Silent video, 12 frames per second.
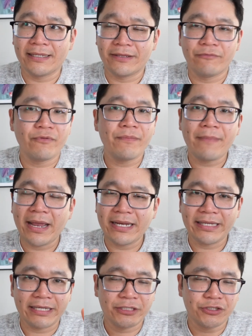the
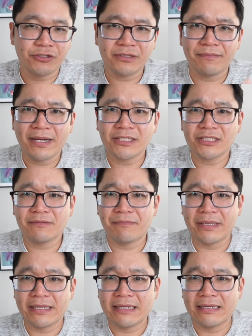remaining issues might just
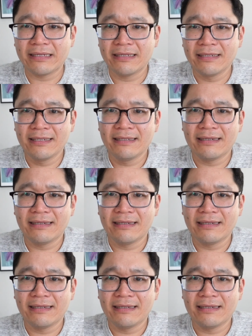be,